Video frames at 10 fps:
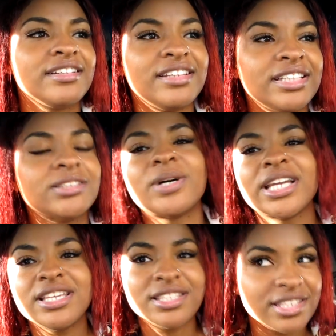That's why
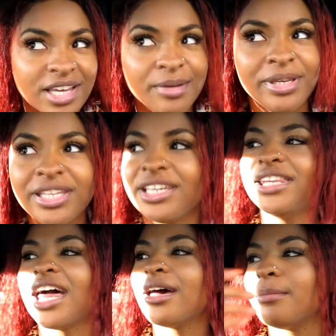he's a dummy. He
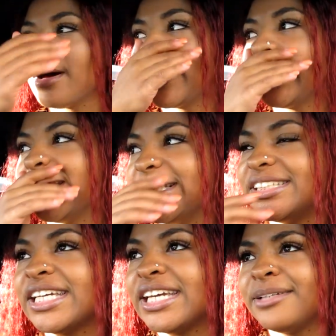lied about it and
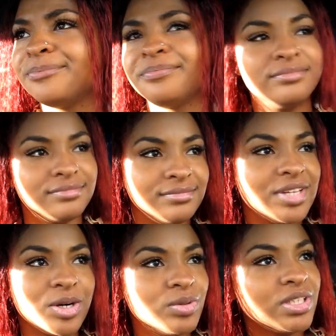said
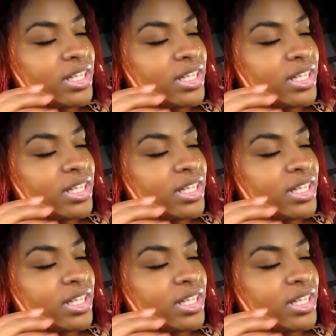no.